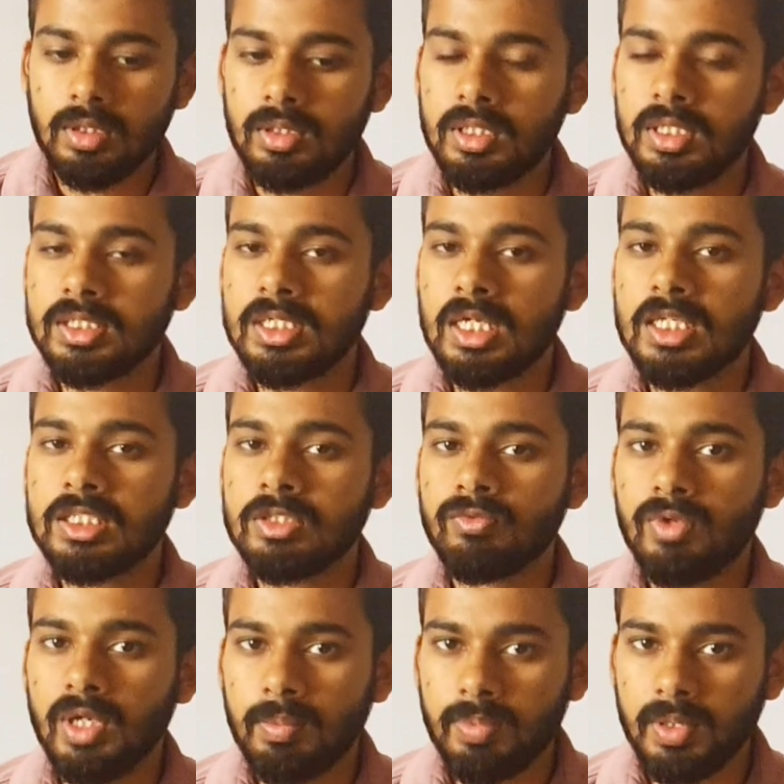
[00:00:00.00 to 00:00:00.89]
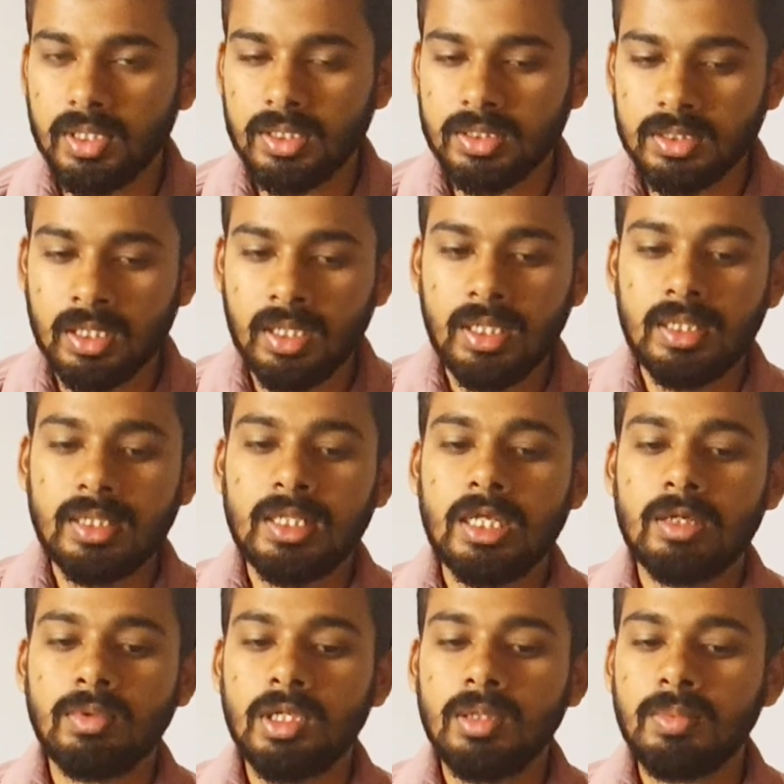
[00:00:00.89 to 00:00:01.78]
These as vapors,
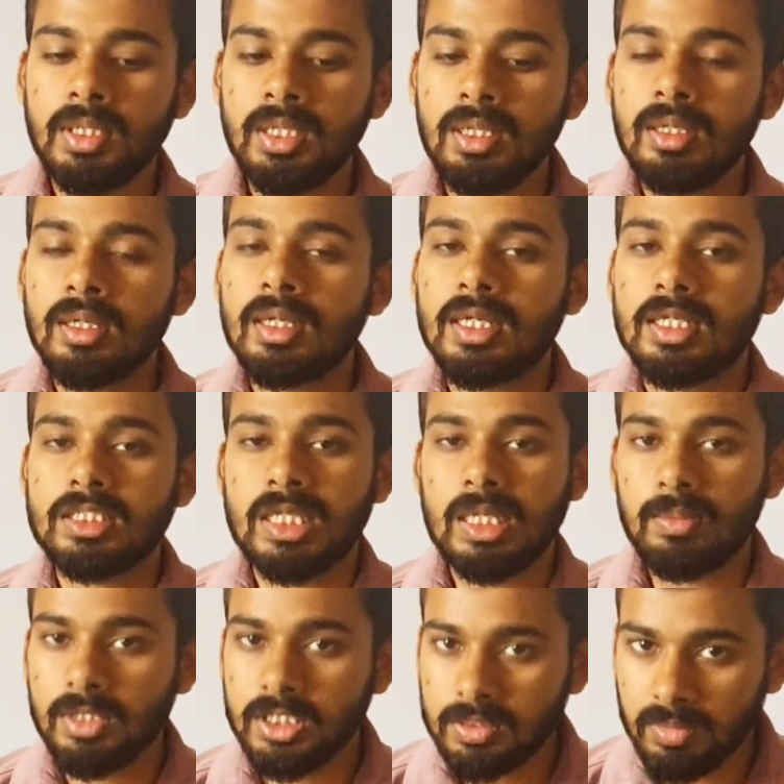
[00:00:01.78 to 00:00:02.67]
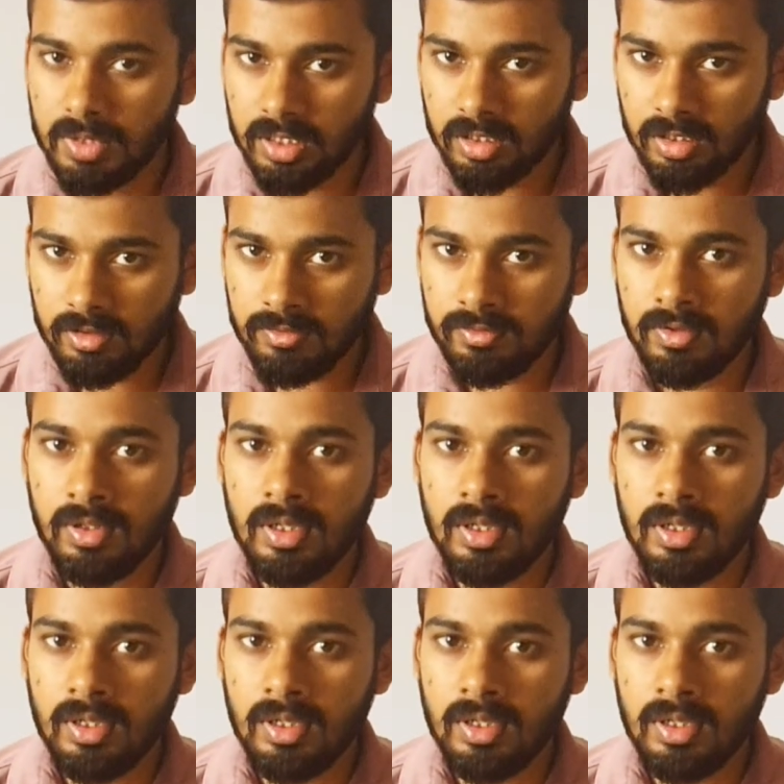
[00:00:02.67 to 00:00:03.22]
there will be establishment of